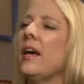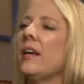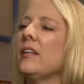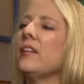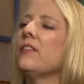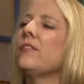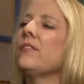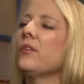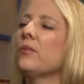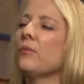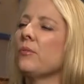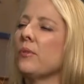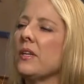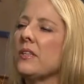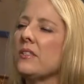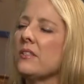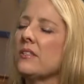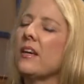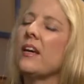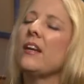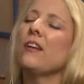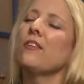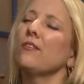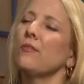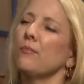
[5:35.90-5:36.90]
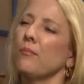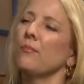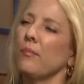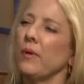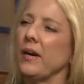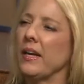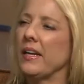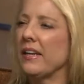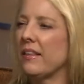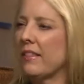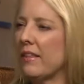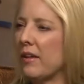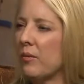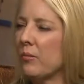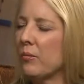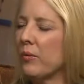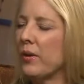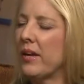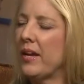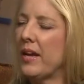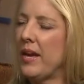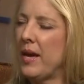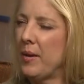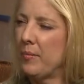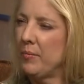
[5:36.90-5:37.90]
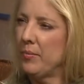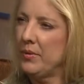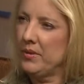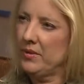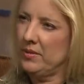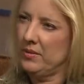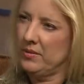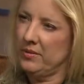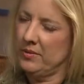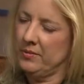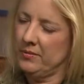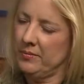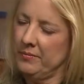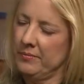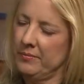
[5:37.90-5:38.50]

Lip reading: And if it runs out of money, then what happens?